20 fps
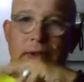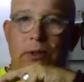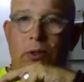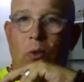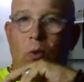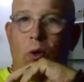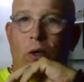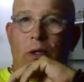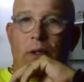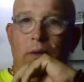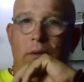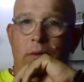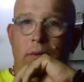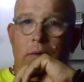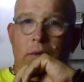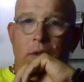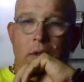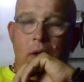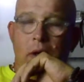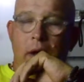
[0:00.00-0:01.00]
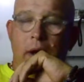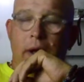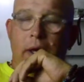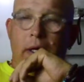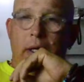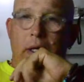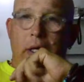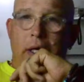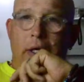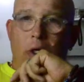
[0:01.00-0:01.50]
store,
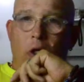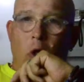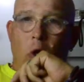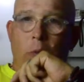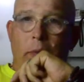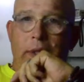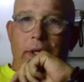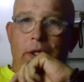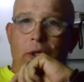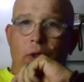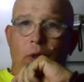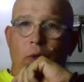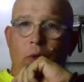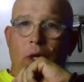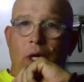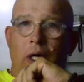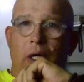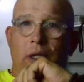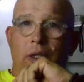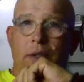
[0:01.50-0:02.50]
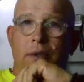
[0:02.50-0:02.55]
he told me to,